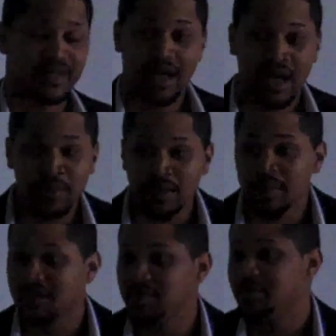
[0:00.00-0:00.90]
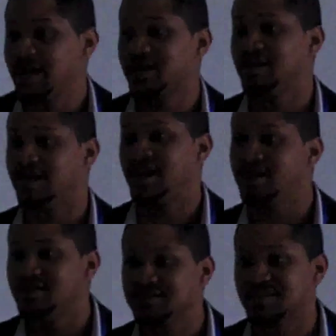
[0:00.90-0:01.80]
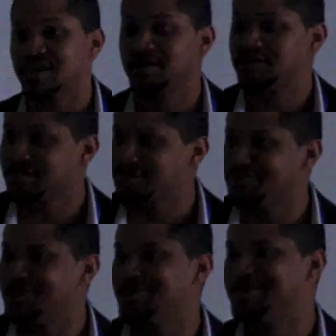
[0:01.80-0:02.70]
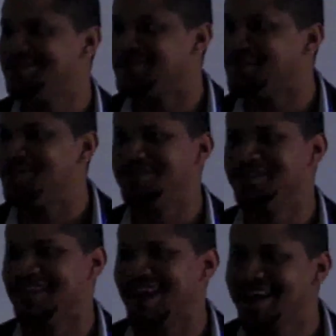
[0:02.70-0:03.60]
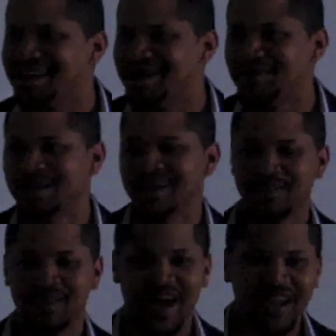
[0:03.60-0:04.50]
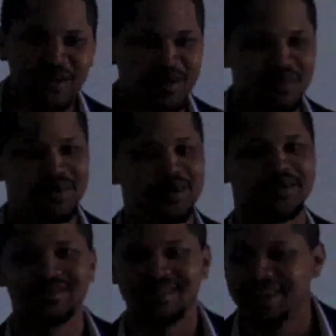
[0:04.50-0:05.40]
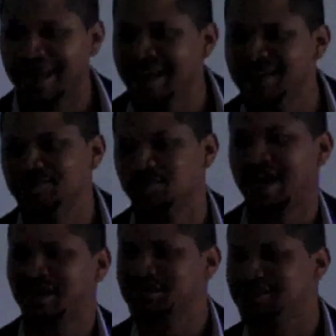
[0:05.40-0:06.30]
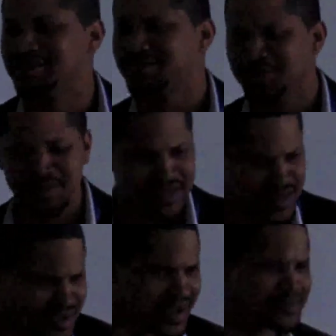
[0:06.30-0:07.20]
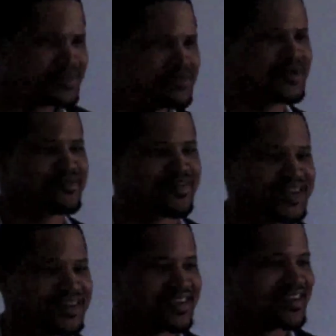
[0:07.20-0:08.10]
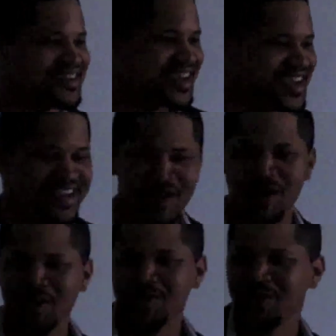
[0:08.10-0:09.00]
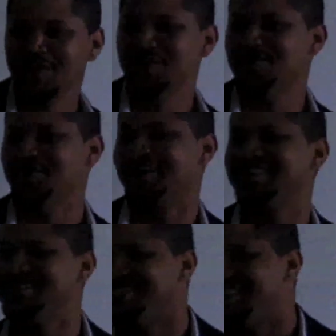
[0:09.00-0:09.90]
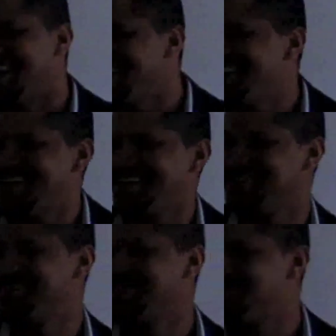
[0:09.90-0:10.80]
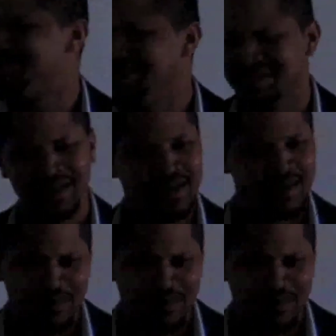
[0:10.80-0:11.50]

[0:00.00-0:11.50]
I mean, maybe back in the 80s, I know some of you are older than I am, but I can remember in the 80s when I was in school, yeah, I'd be motivated to get an A. Woohoo! I got an A, competing.